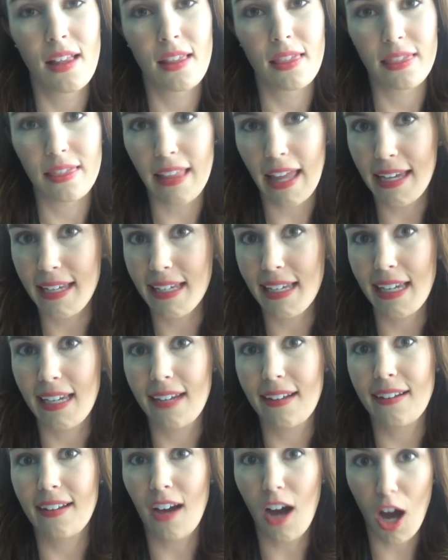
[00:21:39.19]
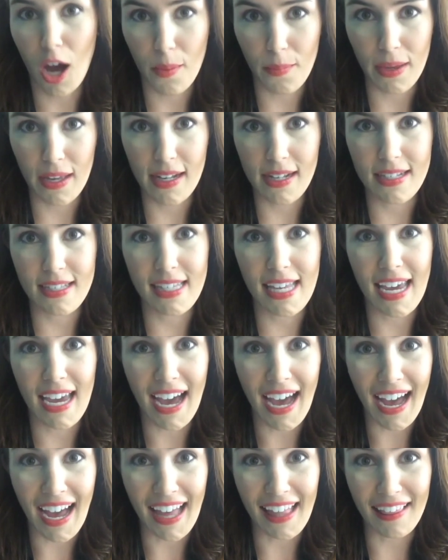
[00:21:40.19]
Like it, comment, say
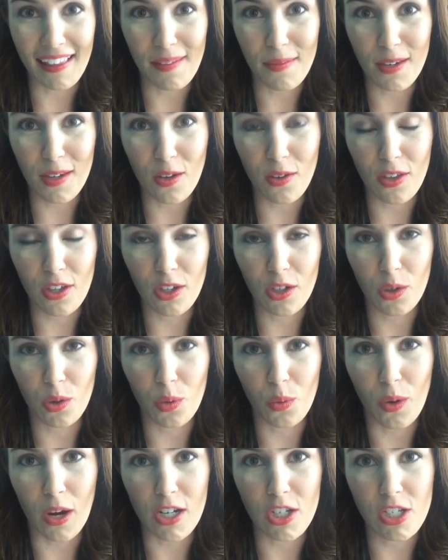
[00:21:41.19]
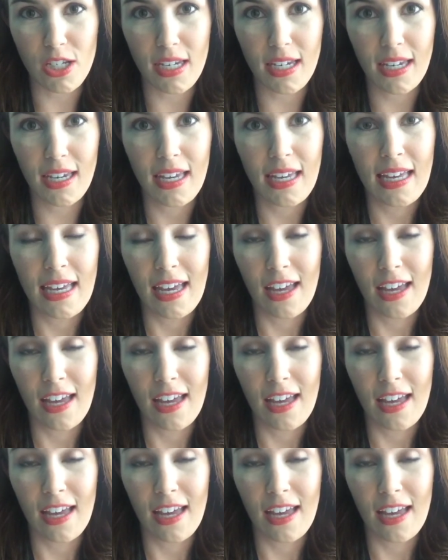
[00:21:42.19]
hi, let me know that you're watching.